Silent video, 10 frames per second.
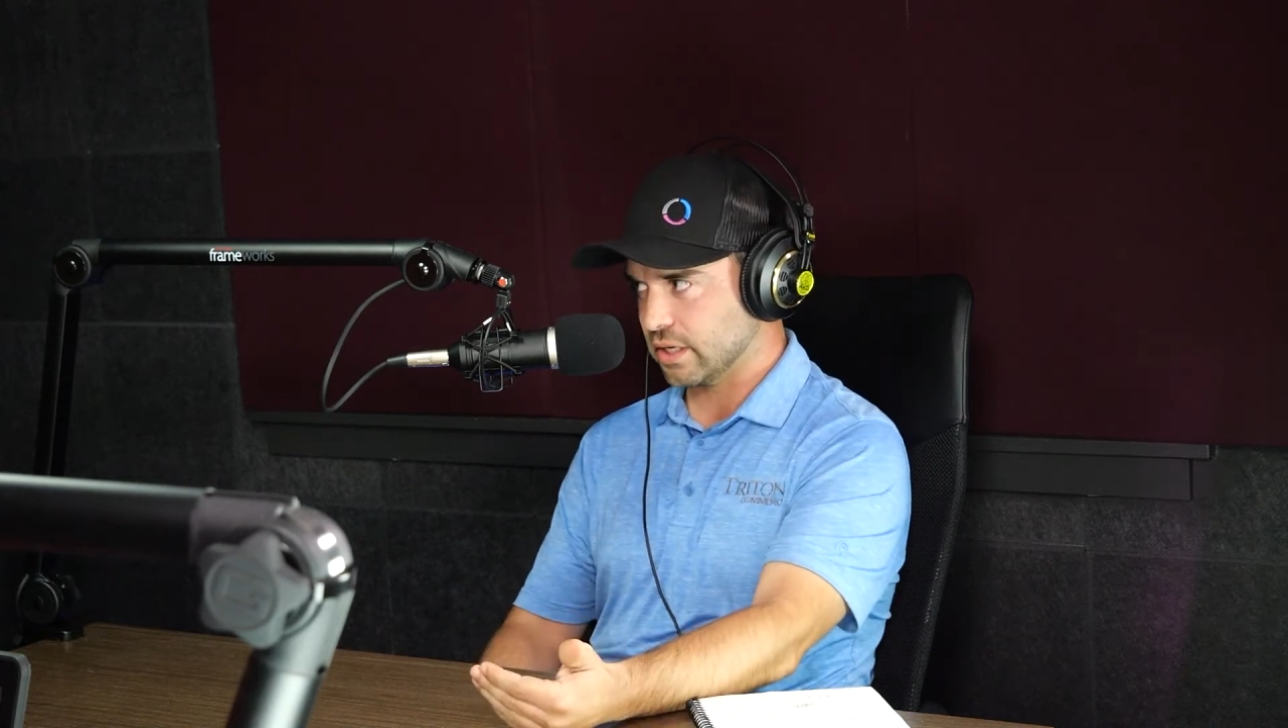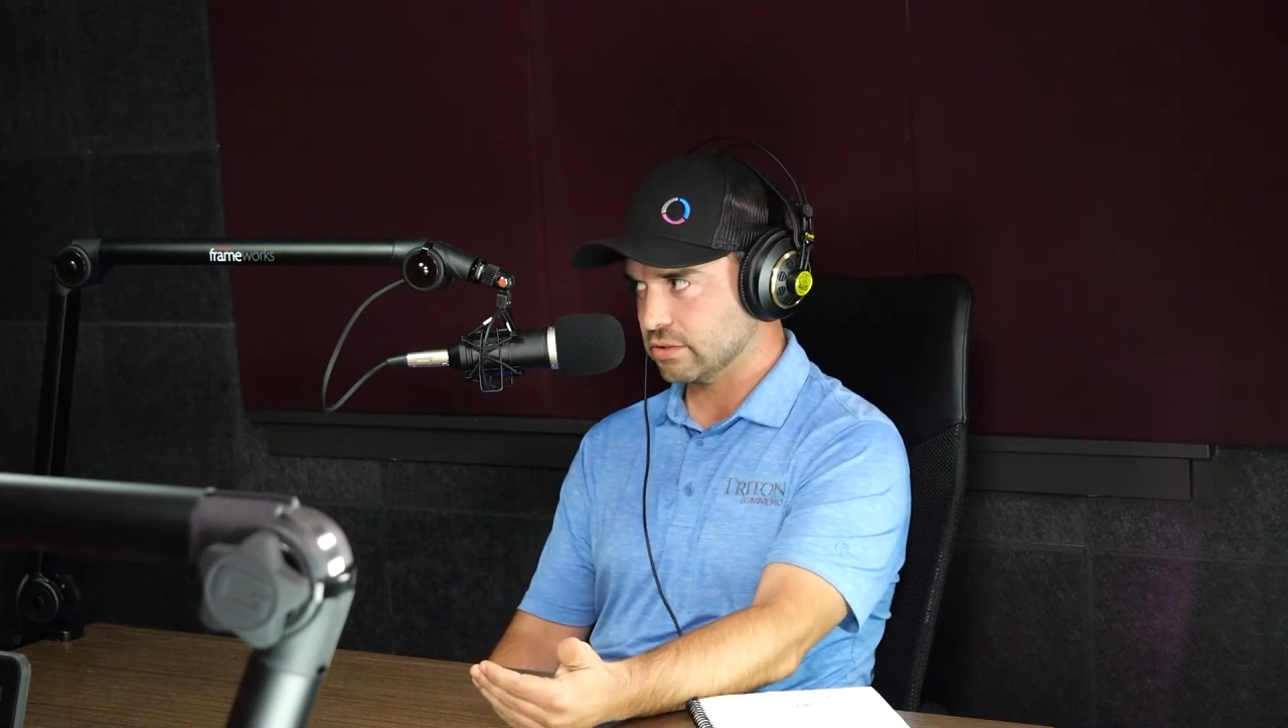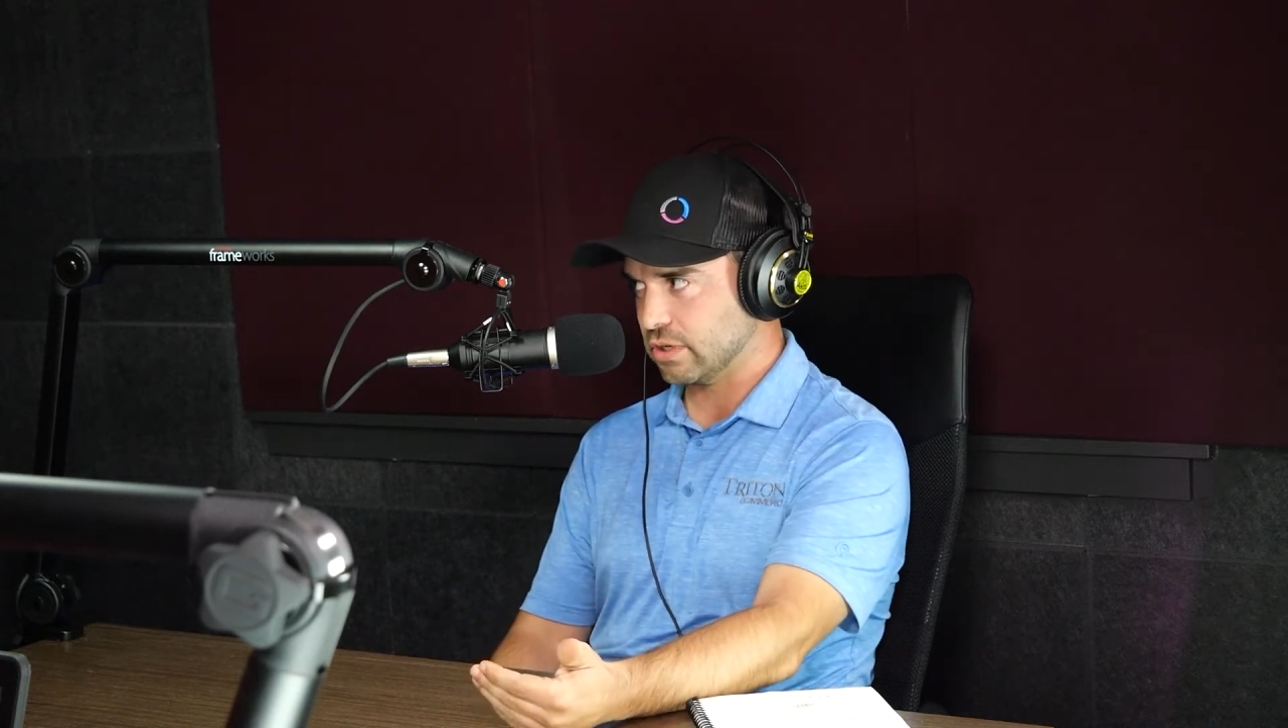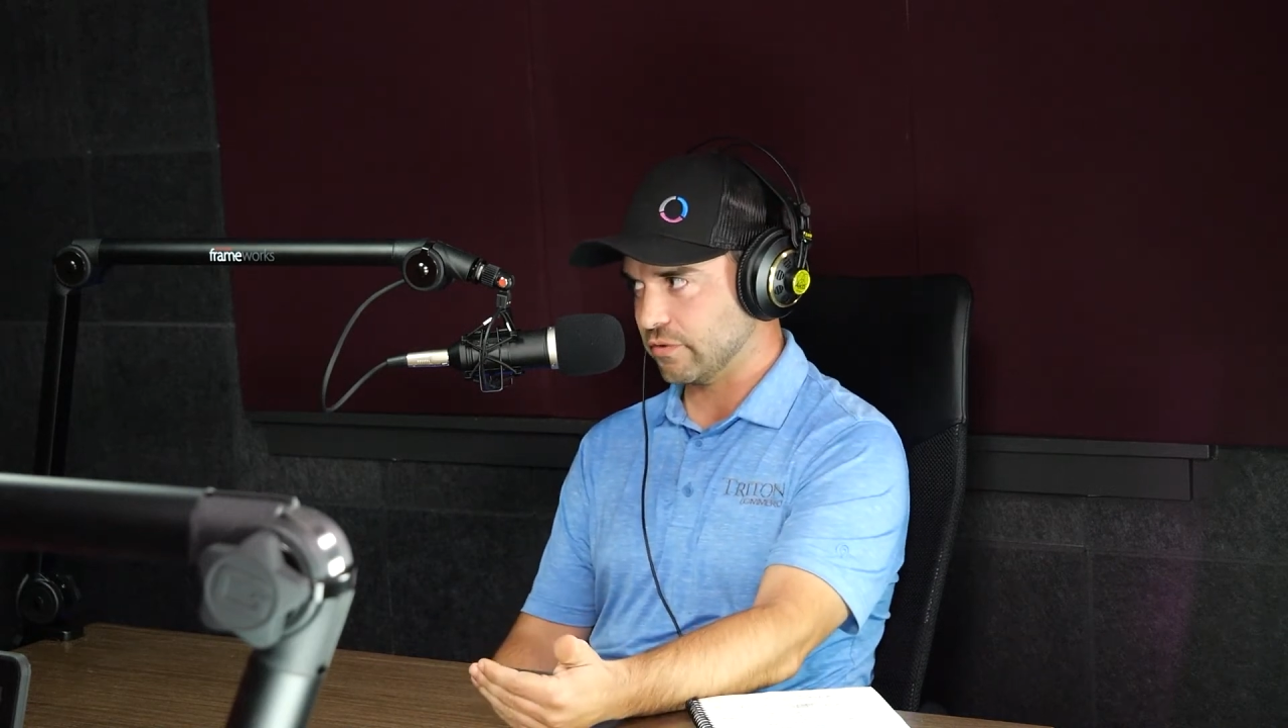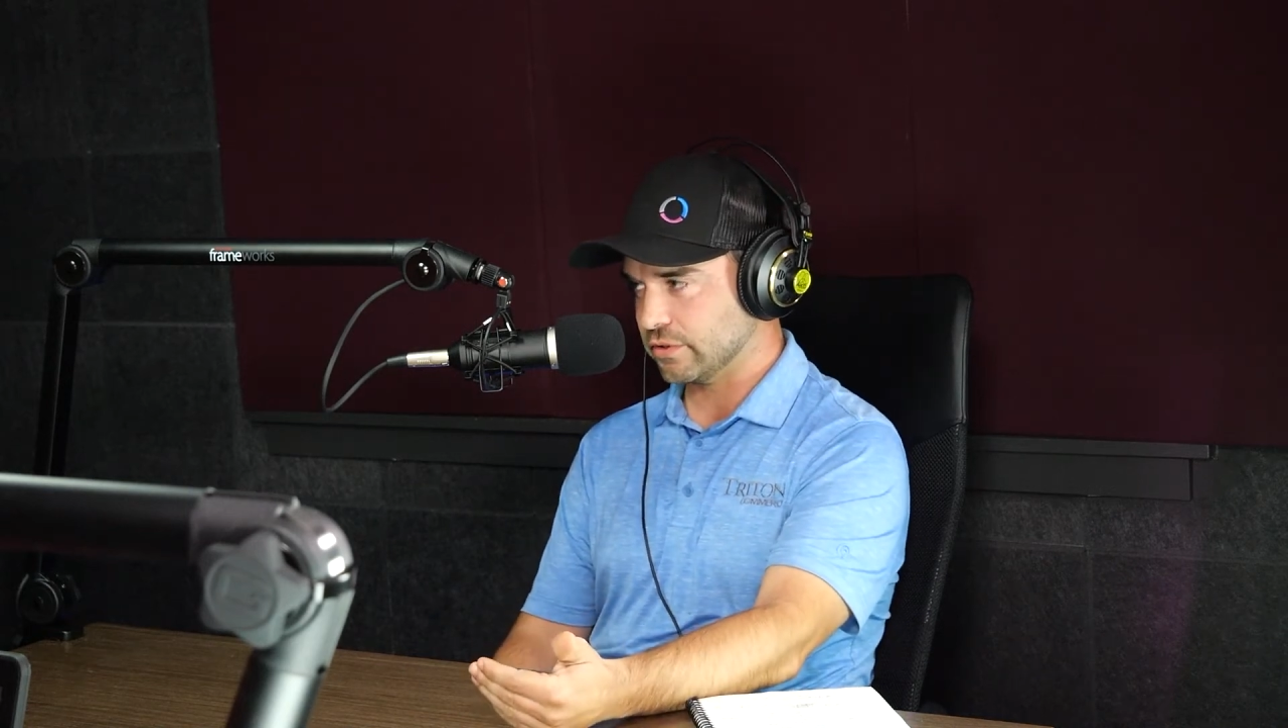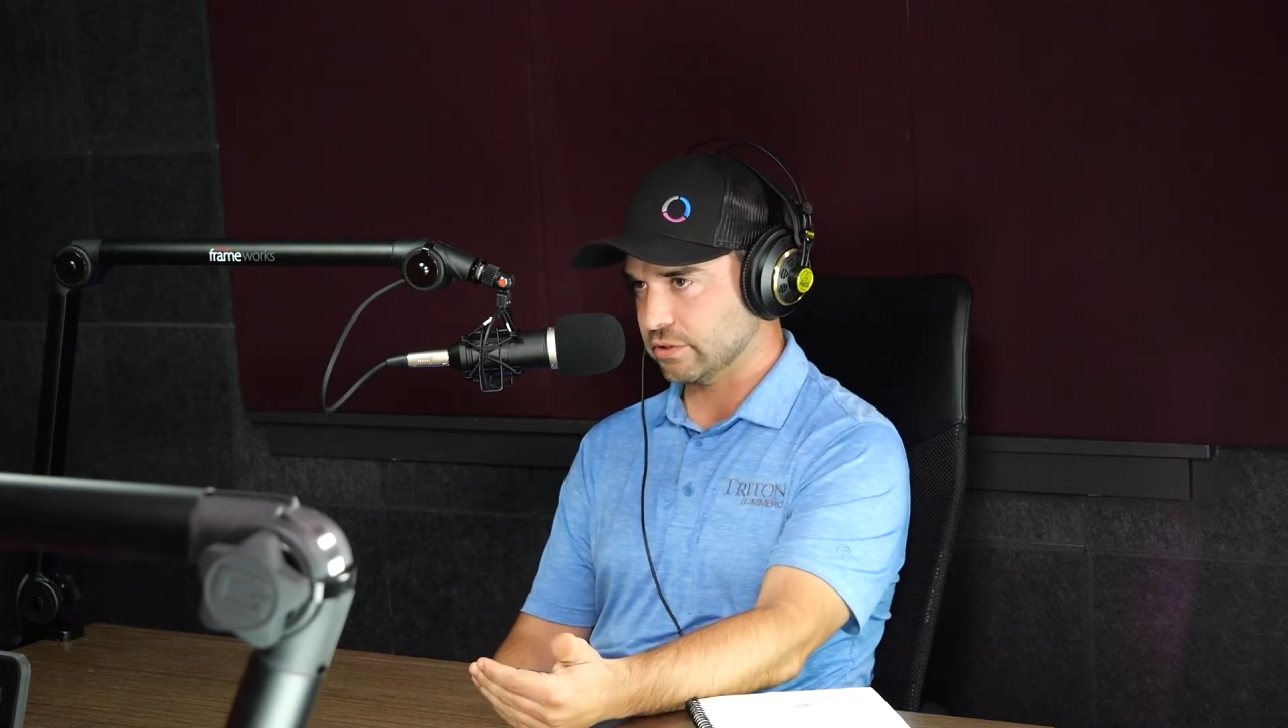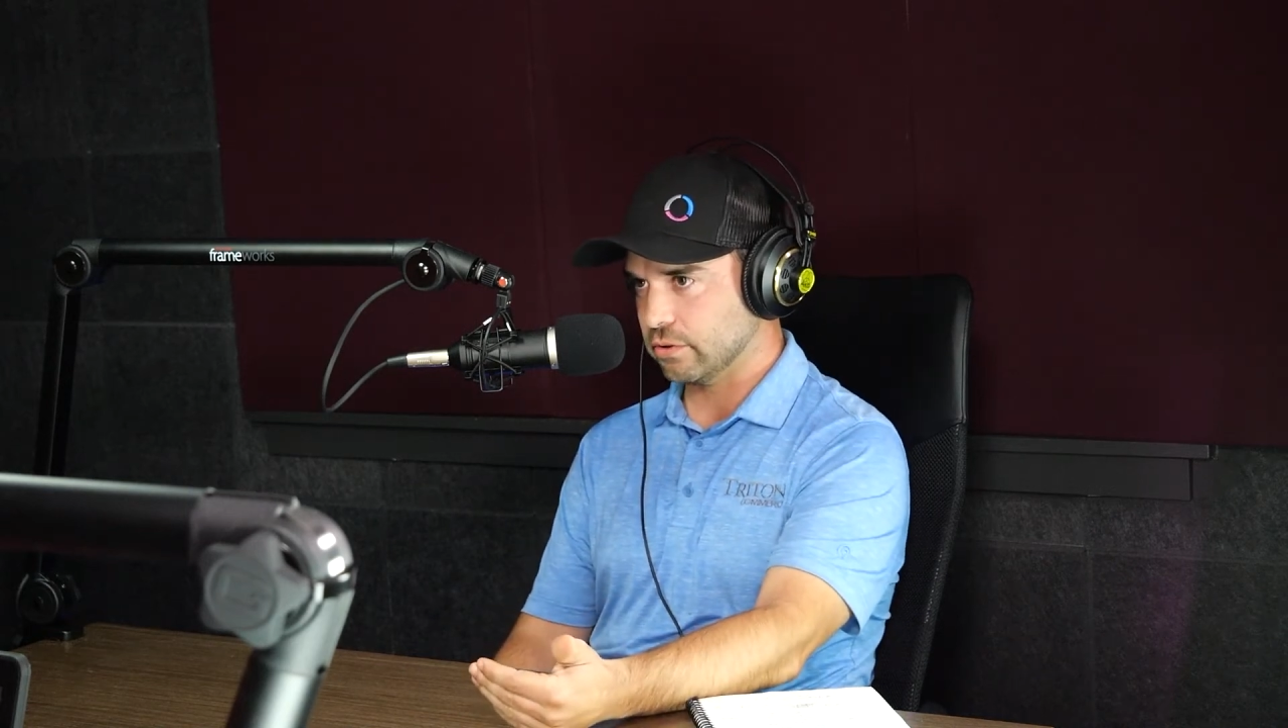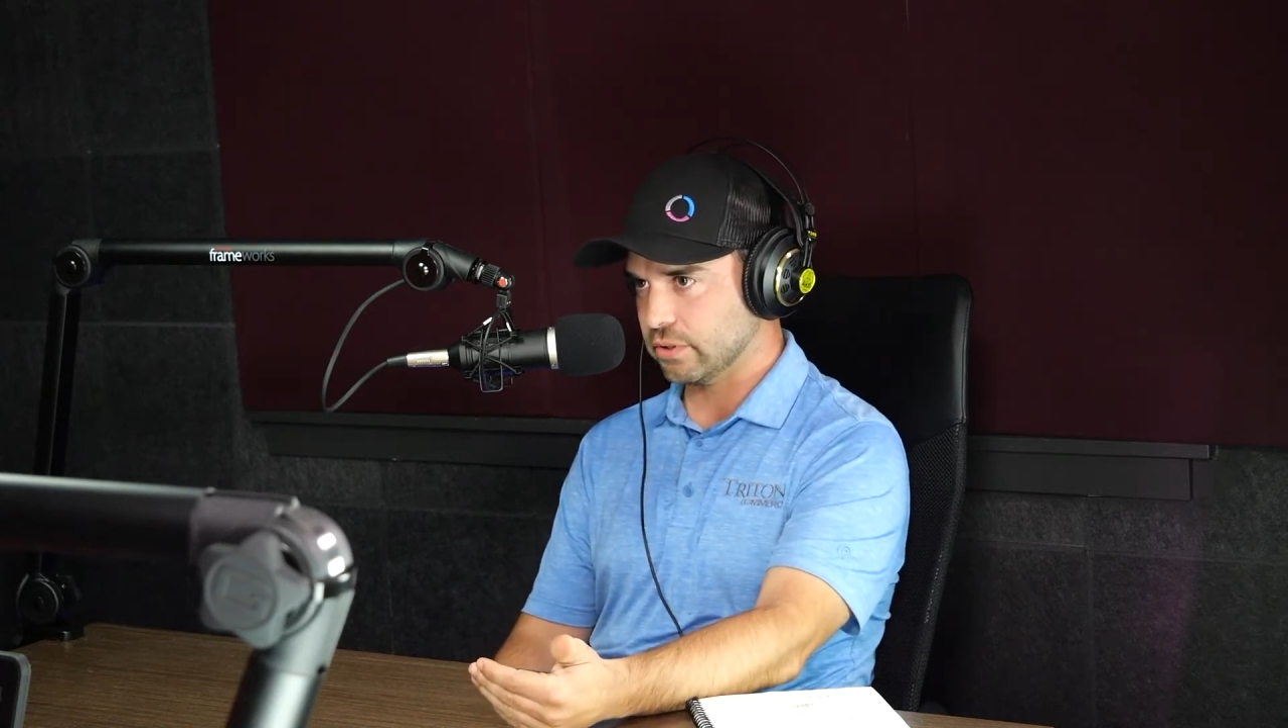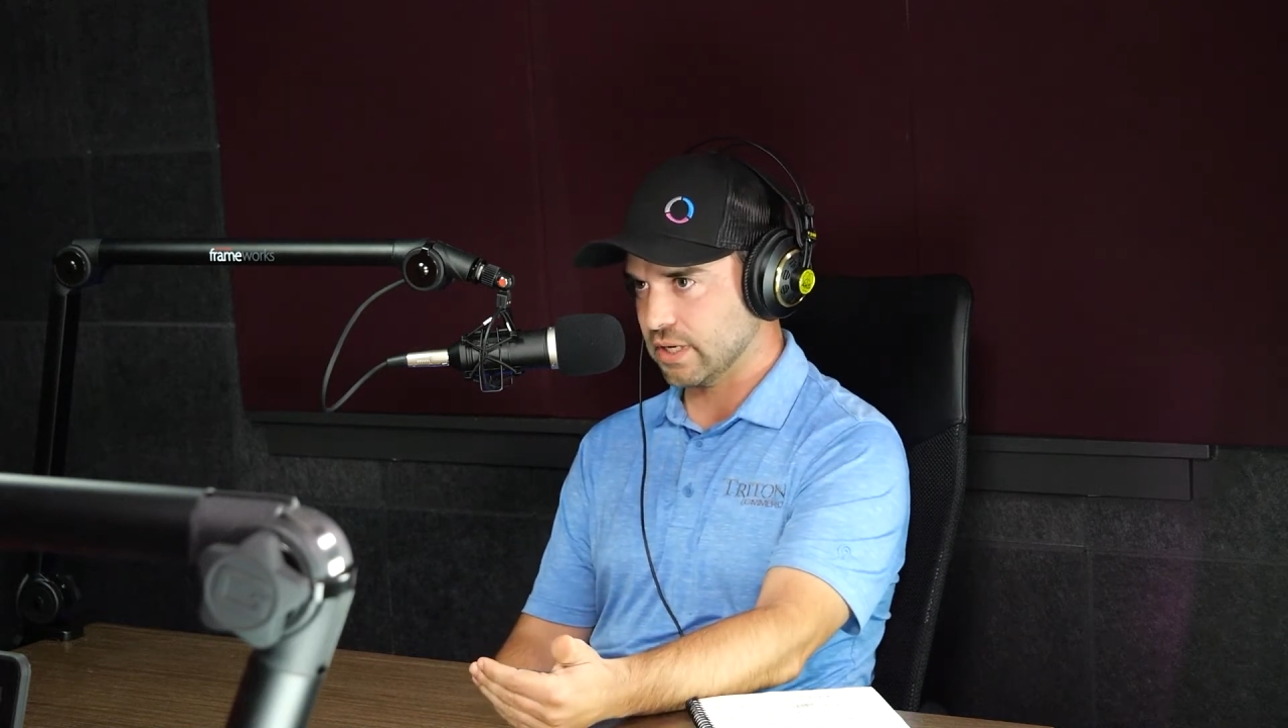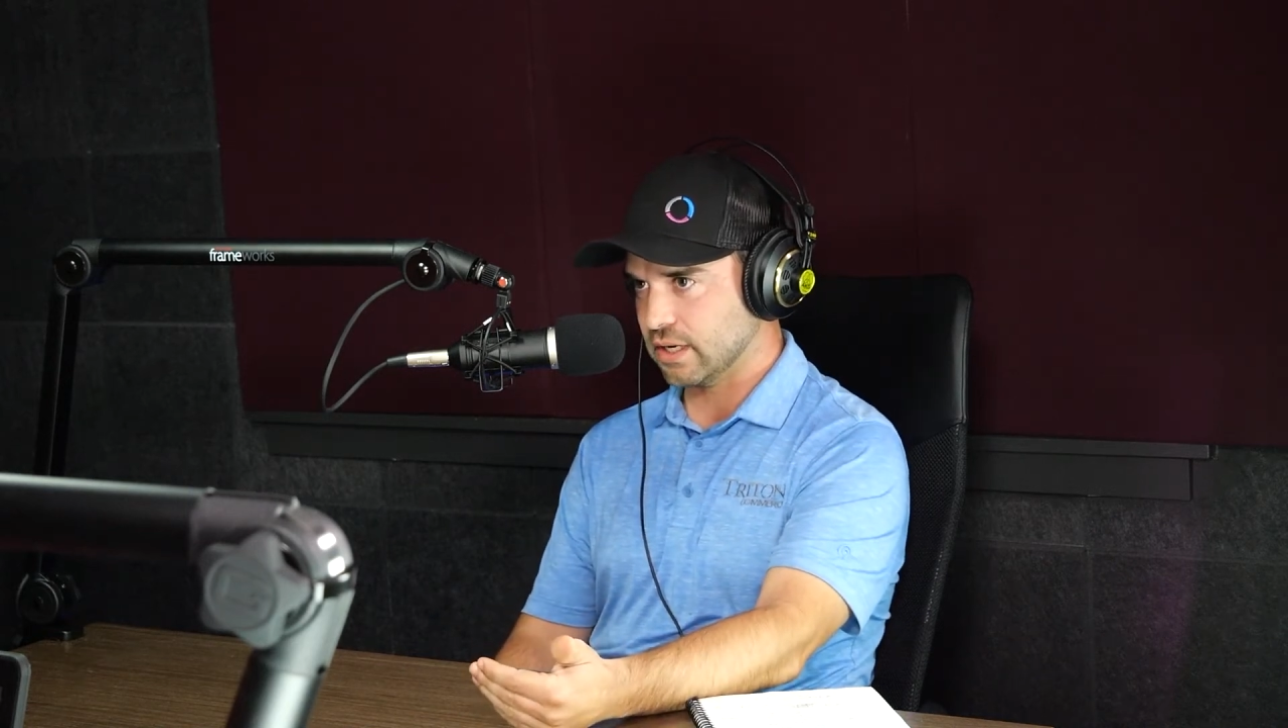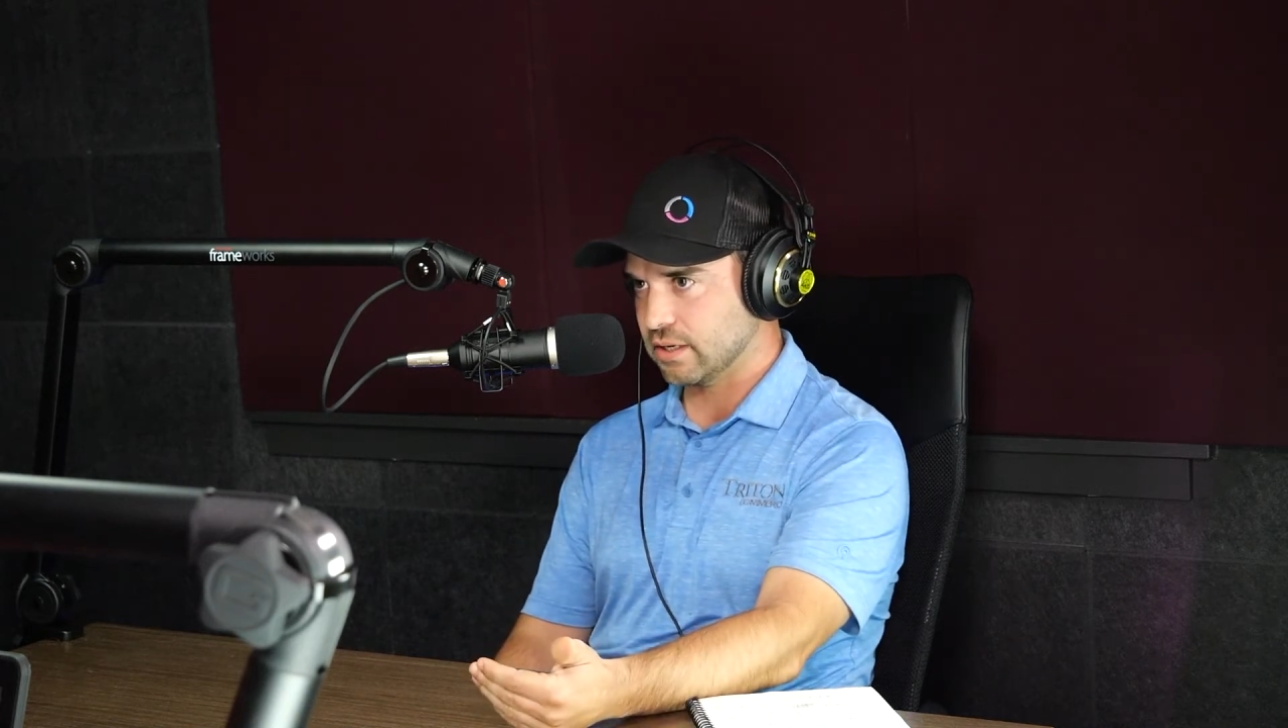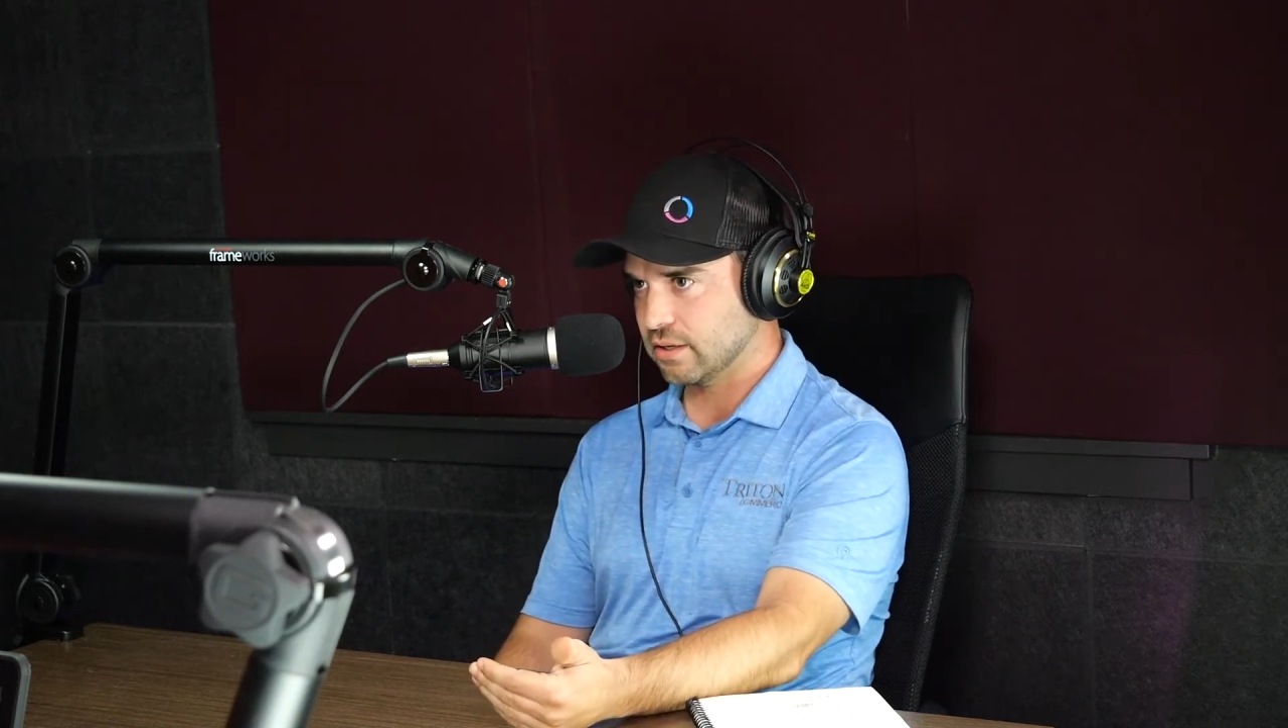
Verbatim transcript: traffic that you're already getting.